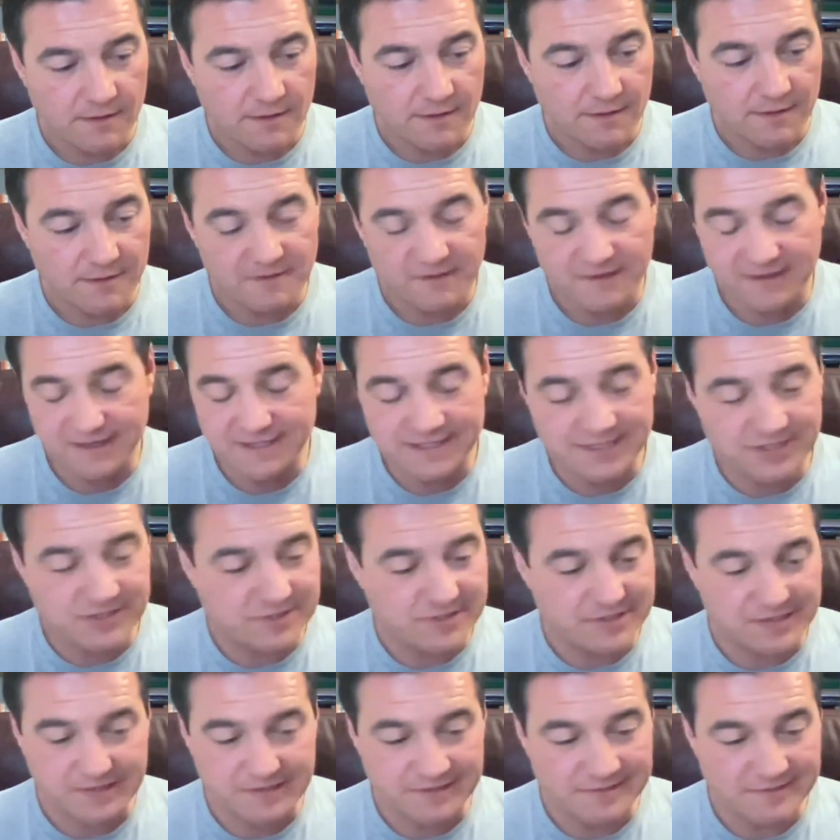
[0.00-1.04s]
This
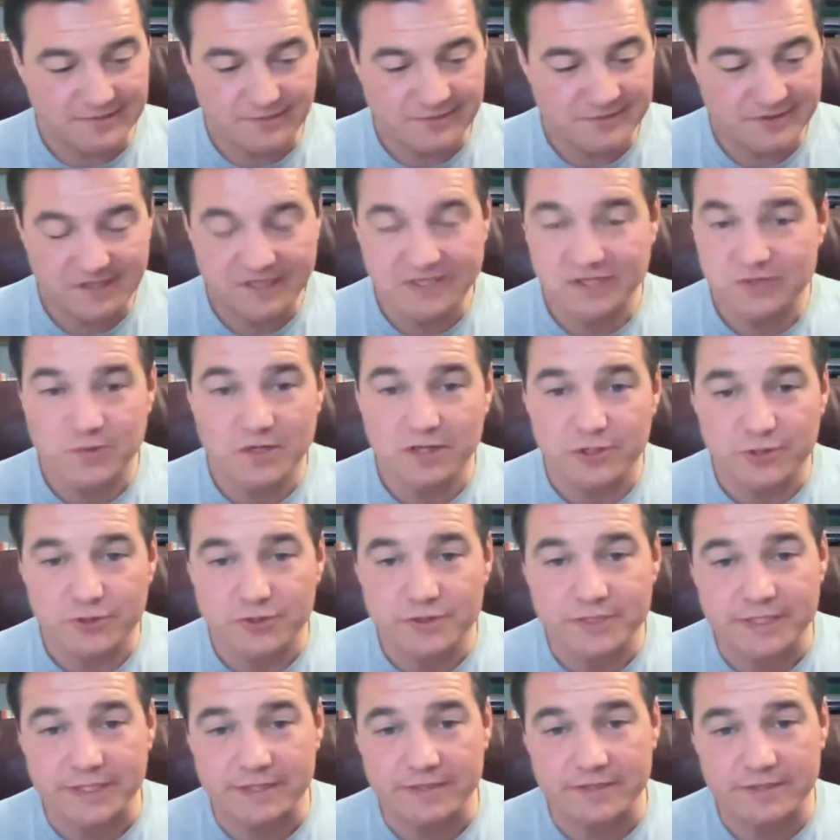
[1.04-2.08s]
is what
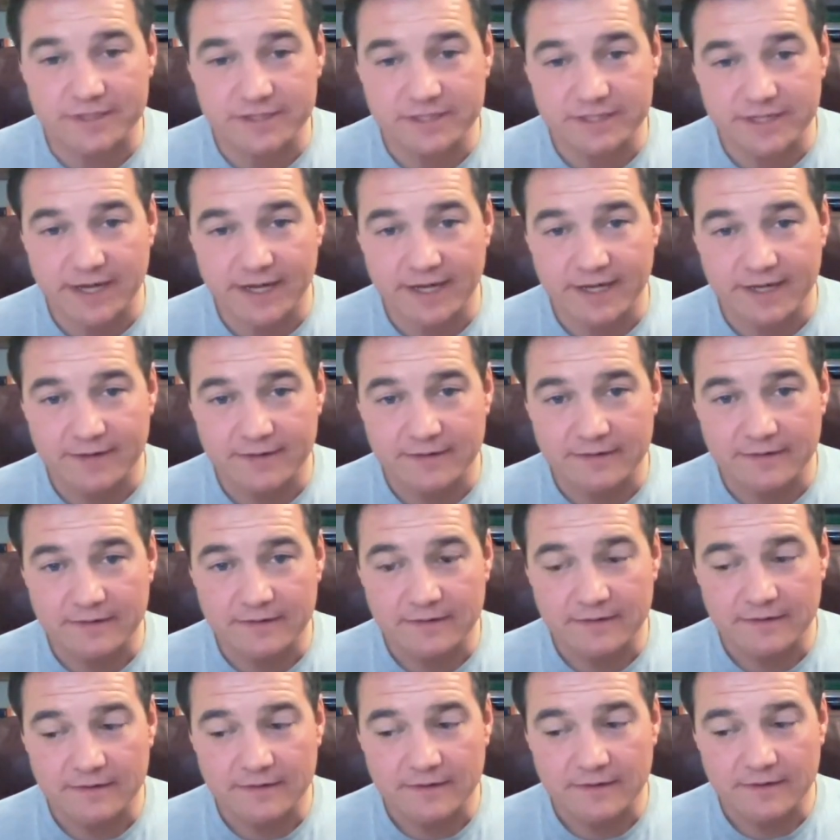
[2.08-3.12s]
losing looks like.
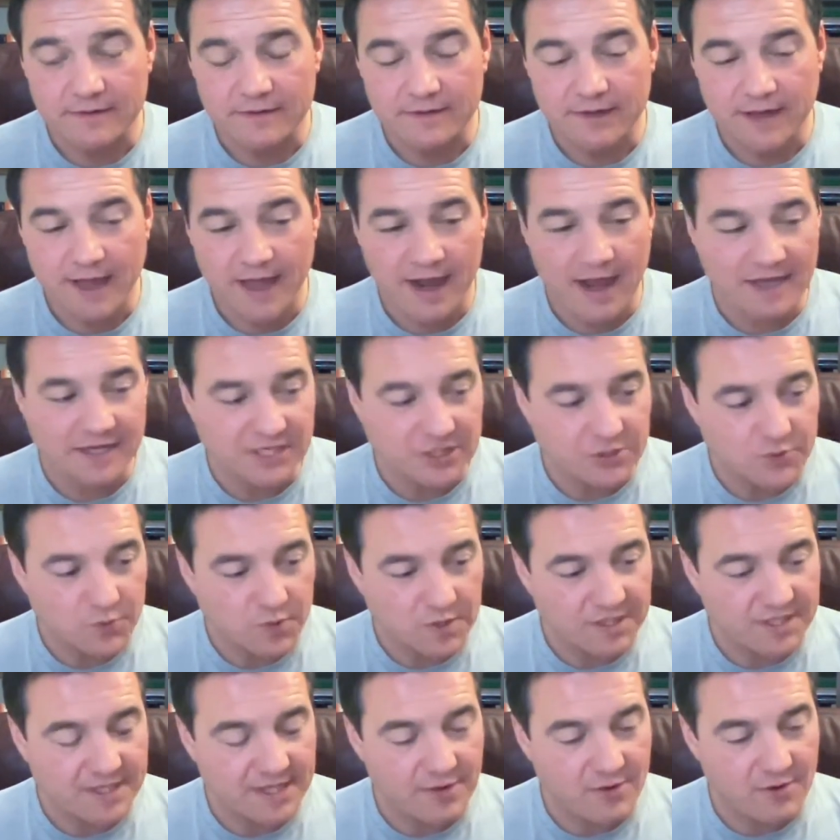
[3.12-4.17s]
And I just
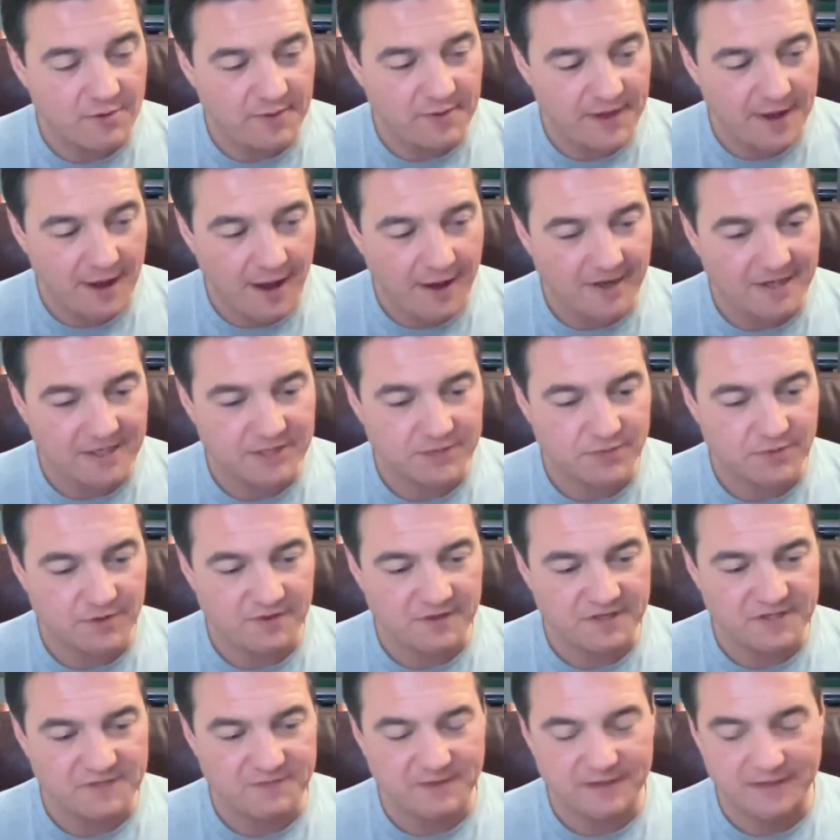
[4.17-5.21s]
wish they would be honest with
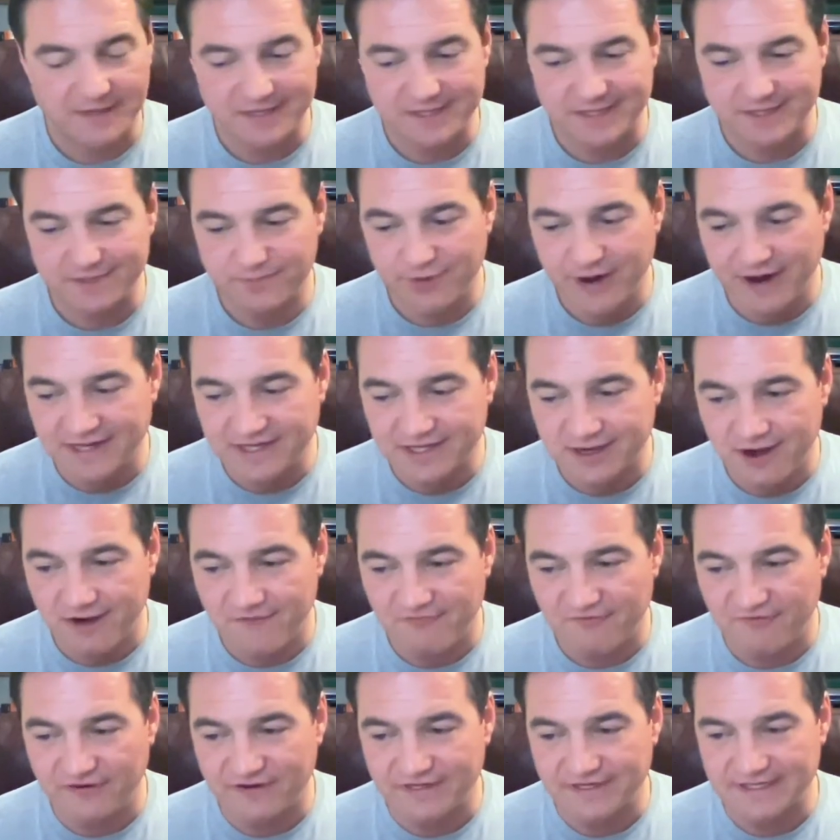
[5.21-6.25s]
us, because the press
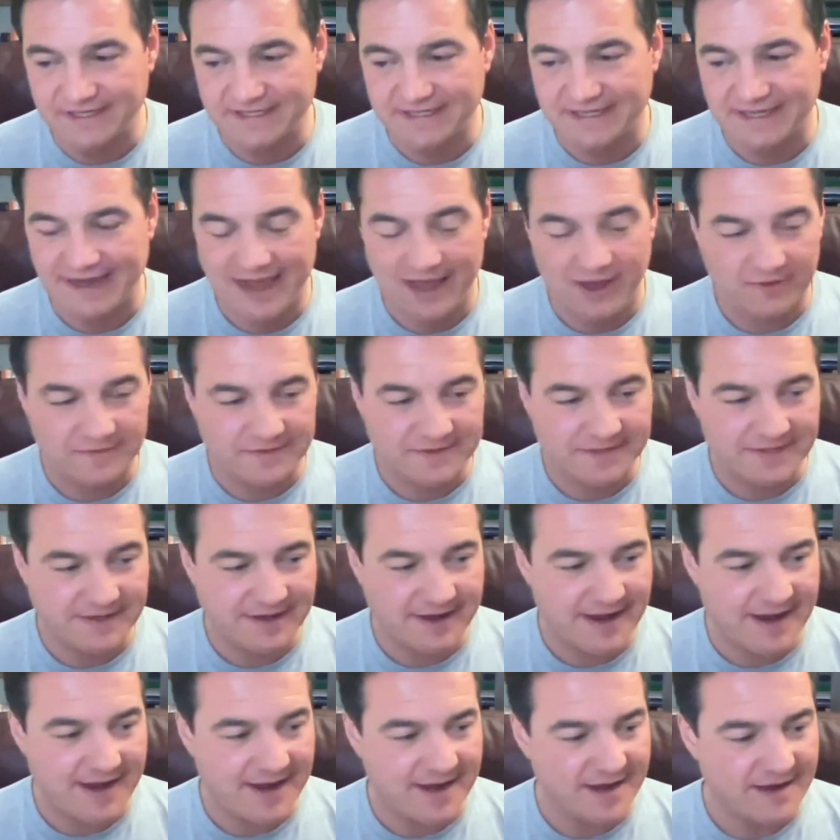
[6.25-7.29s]
conferences they held
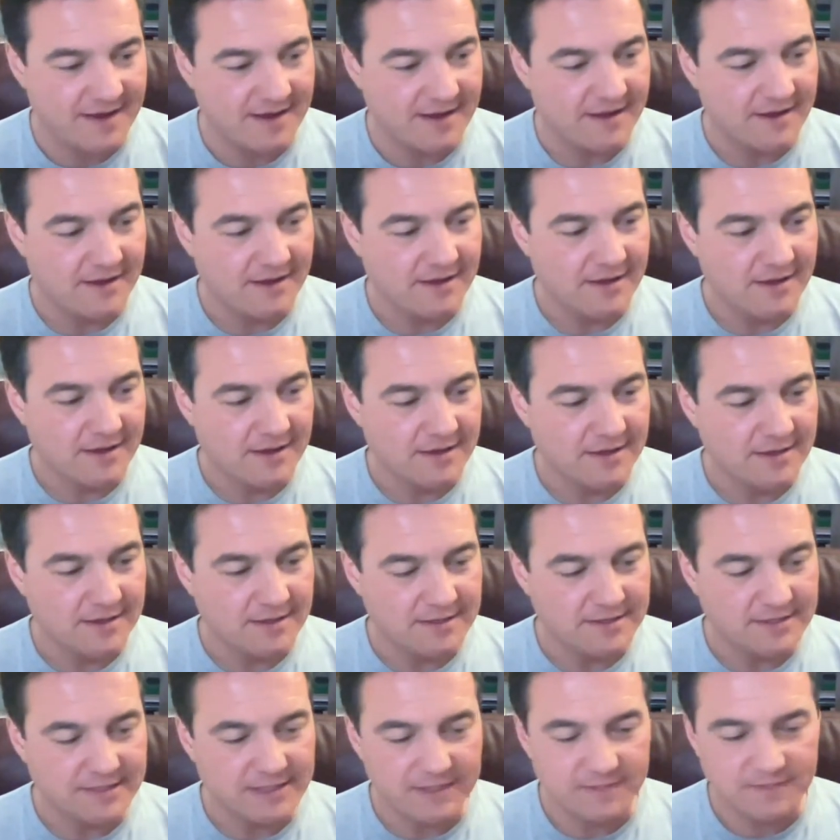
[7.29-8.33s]
today
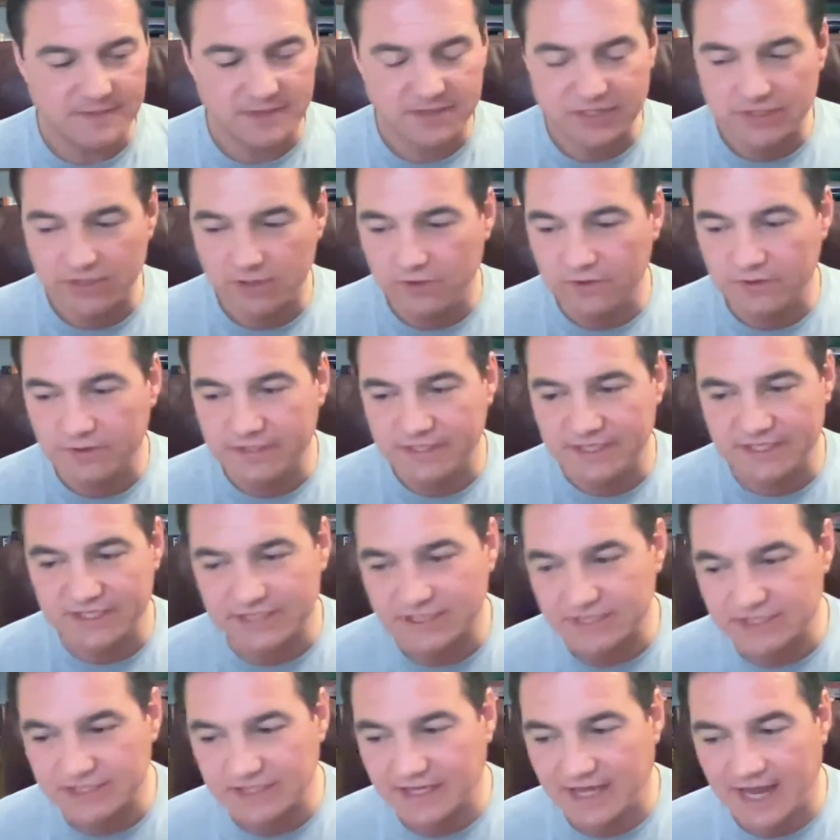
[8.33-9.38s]
seemed so
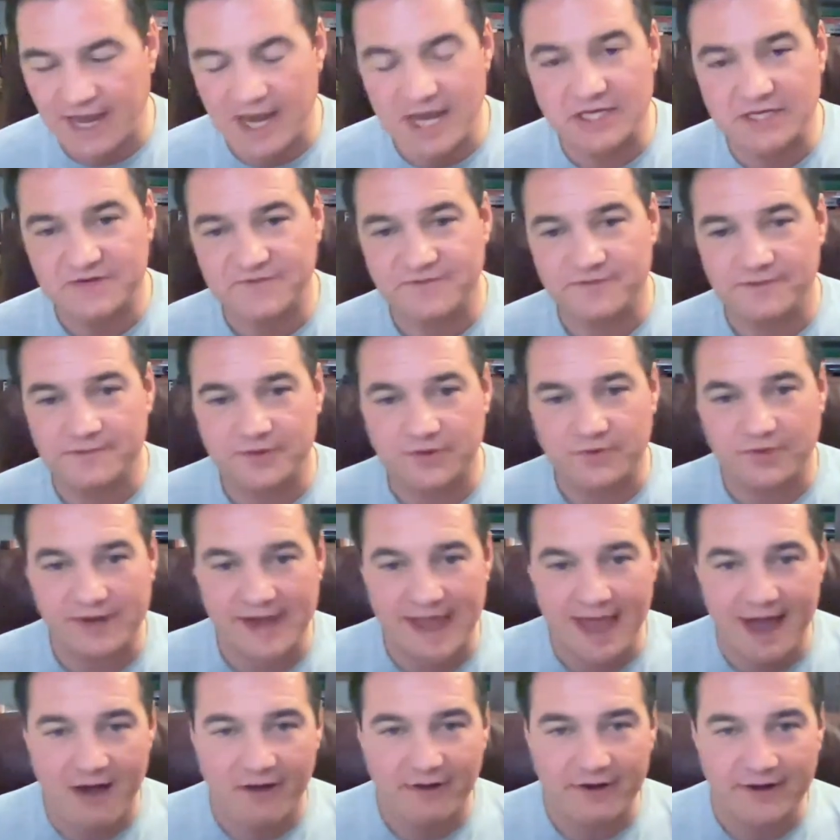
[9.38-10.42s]
disengaged from the
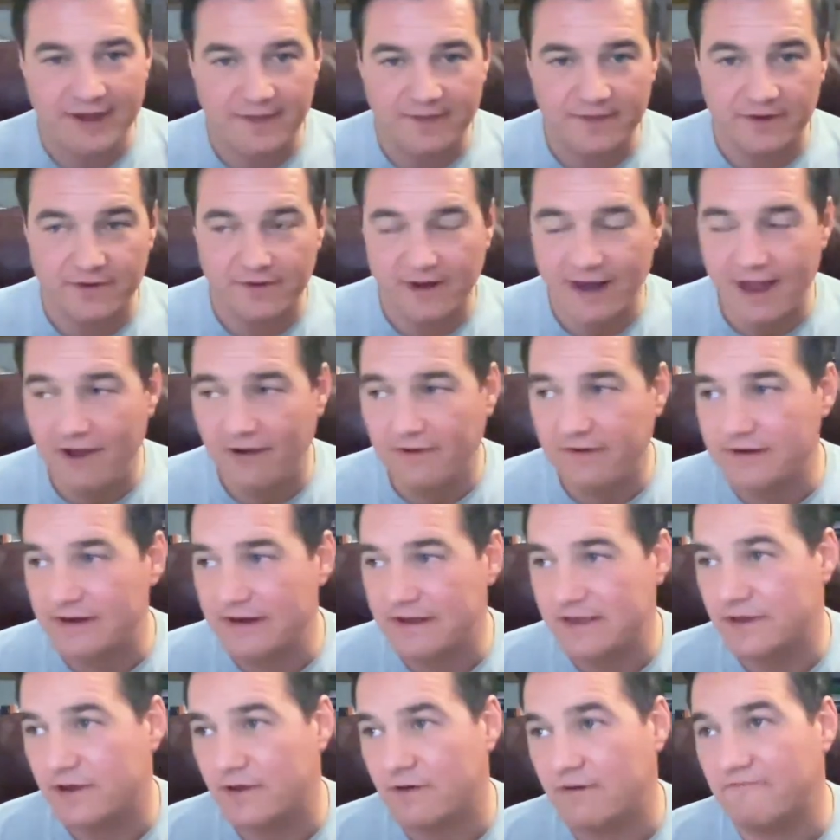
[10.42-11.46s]
reality on the ground.
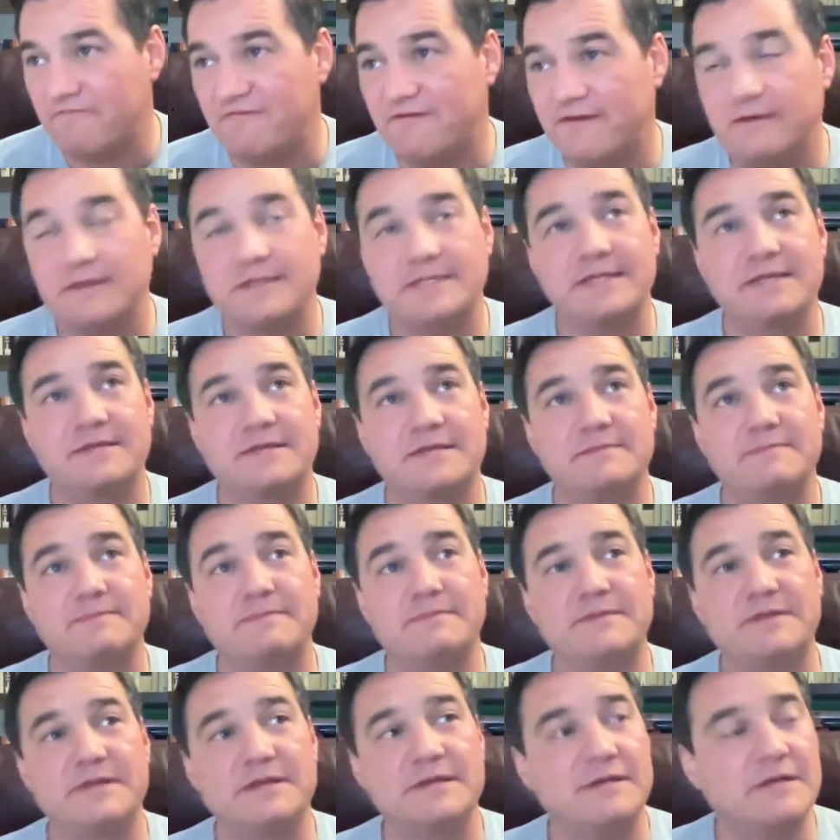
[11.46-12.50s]
It feels like
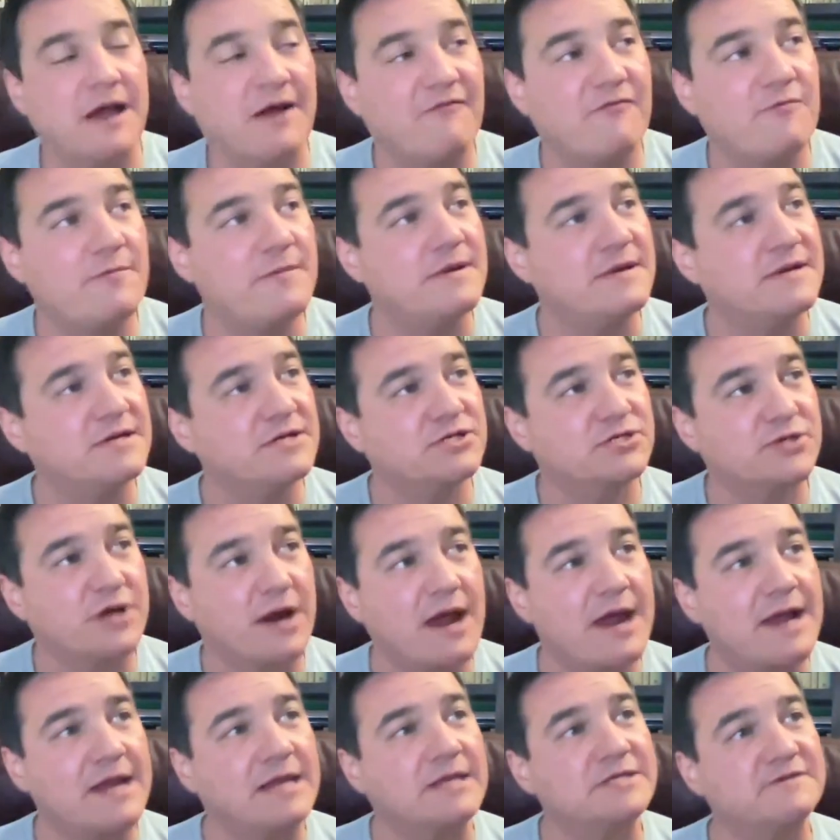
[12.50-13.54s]
the government is
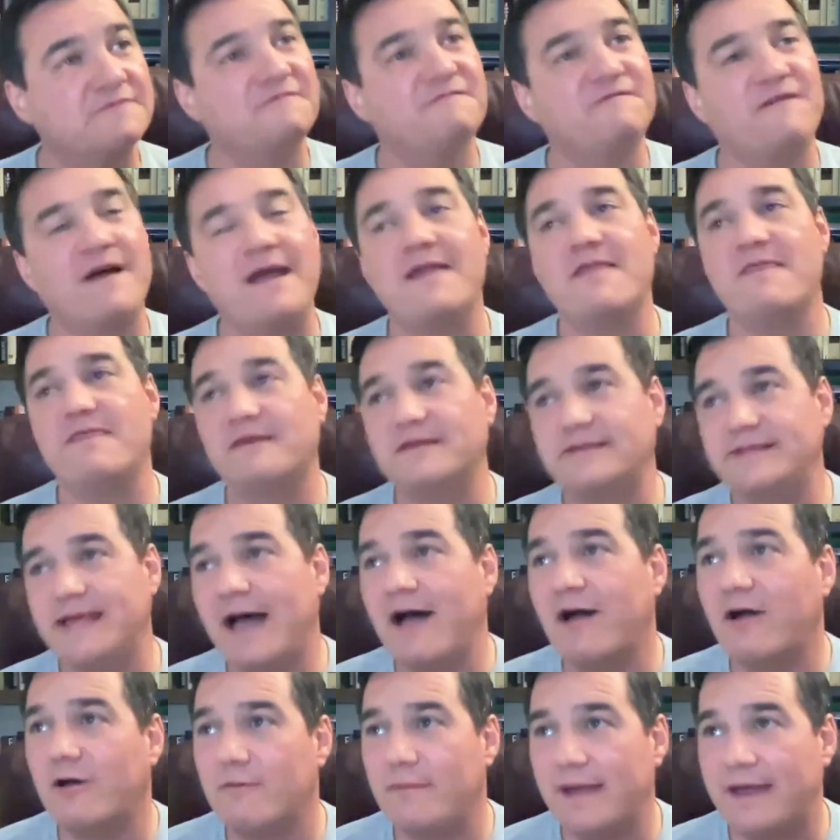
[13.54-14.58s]
trying to fight the
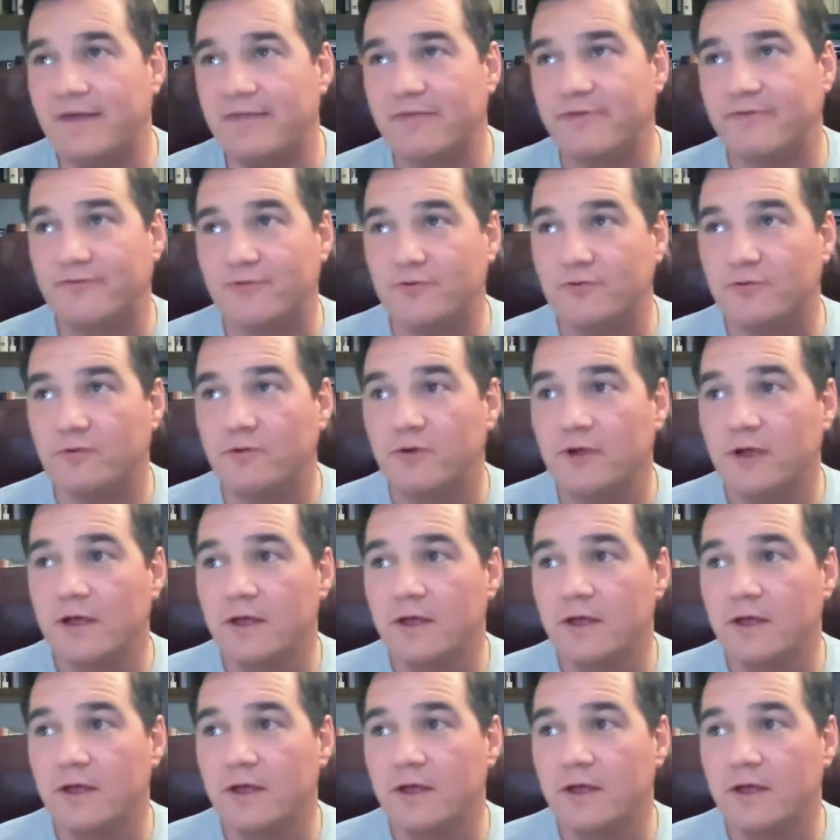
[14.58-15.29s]
Taliban through,